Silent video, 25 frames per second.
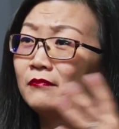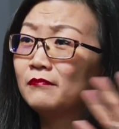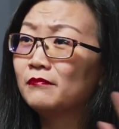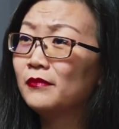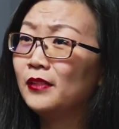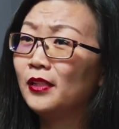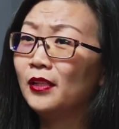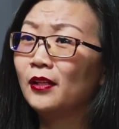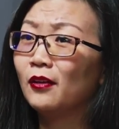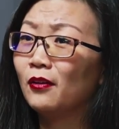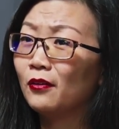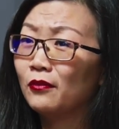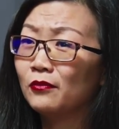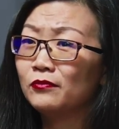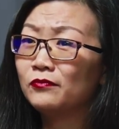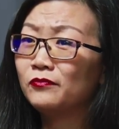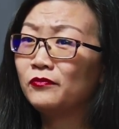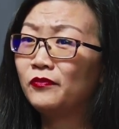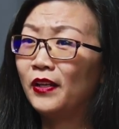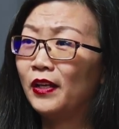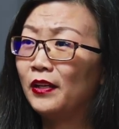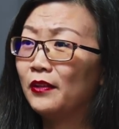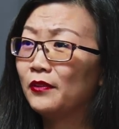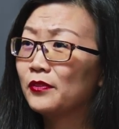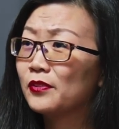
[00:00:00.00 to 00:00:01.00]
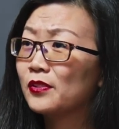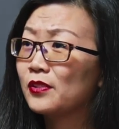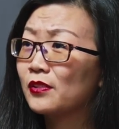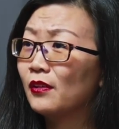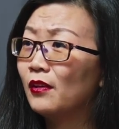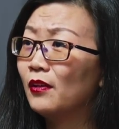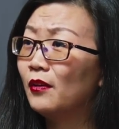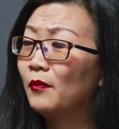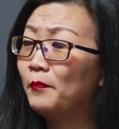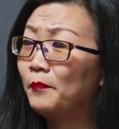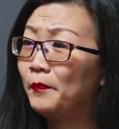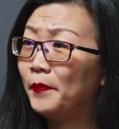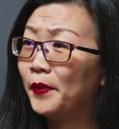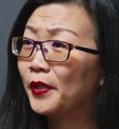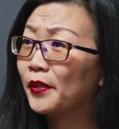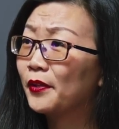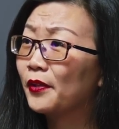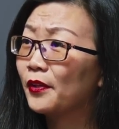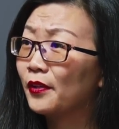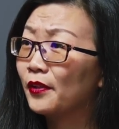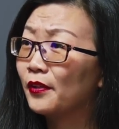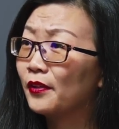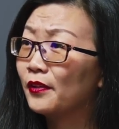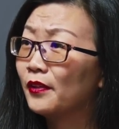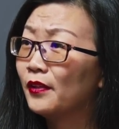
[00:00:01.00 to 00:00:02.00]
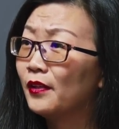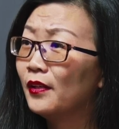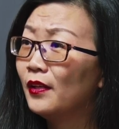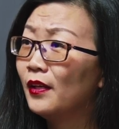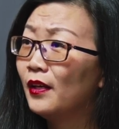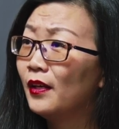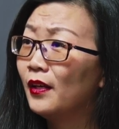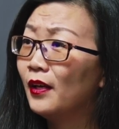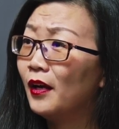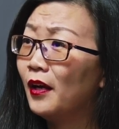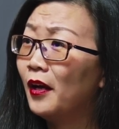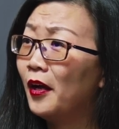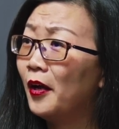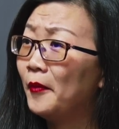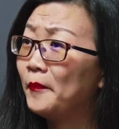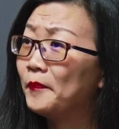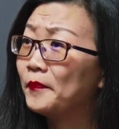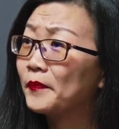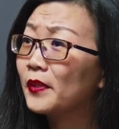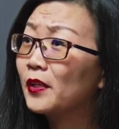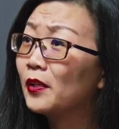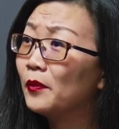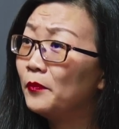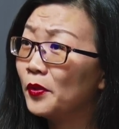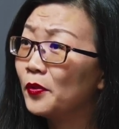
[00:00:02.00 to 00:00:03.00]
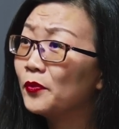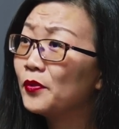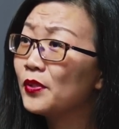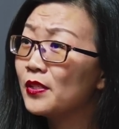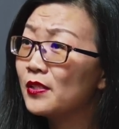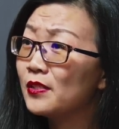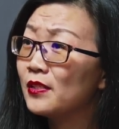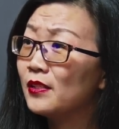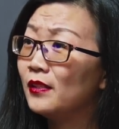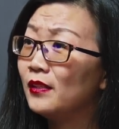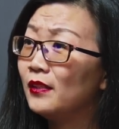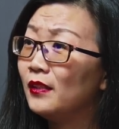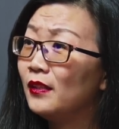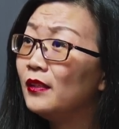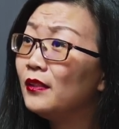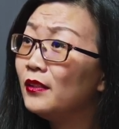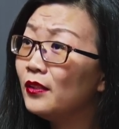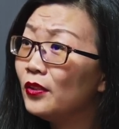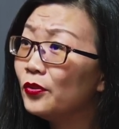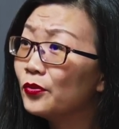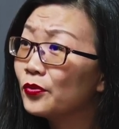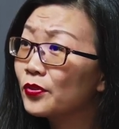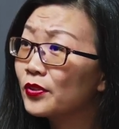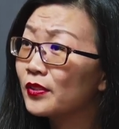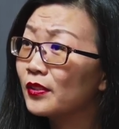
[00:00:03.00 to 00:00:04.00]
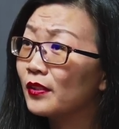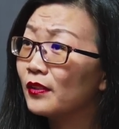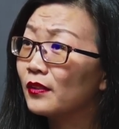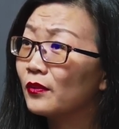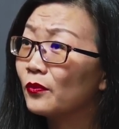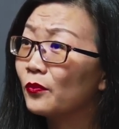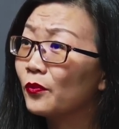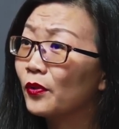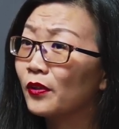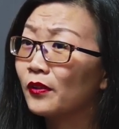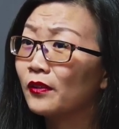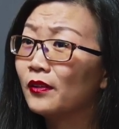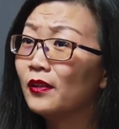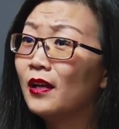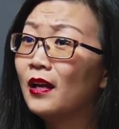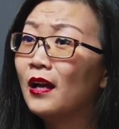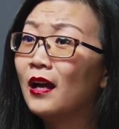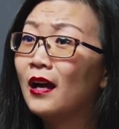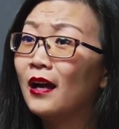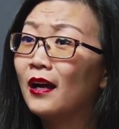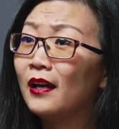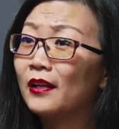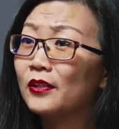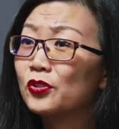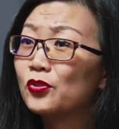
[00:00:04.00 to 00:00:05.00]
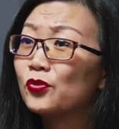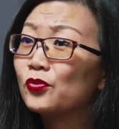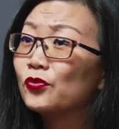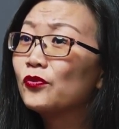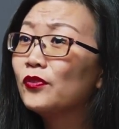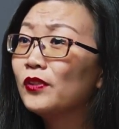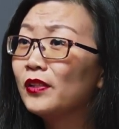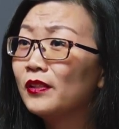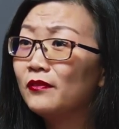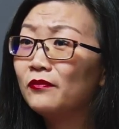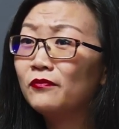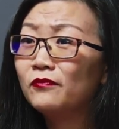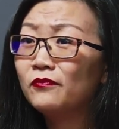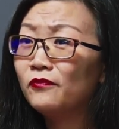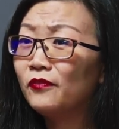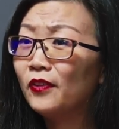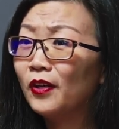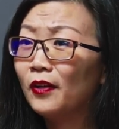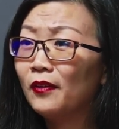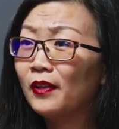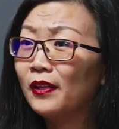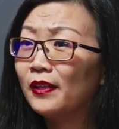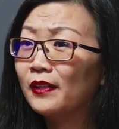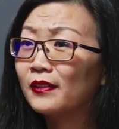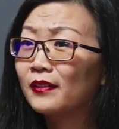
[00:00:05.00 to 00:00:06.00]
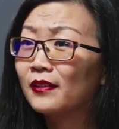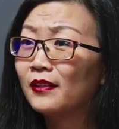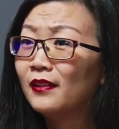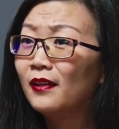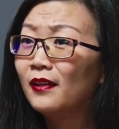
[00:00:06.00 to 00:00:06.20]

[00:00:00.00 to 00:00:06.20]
you know, found a bigger um, community in Houston where I truly felt like,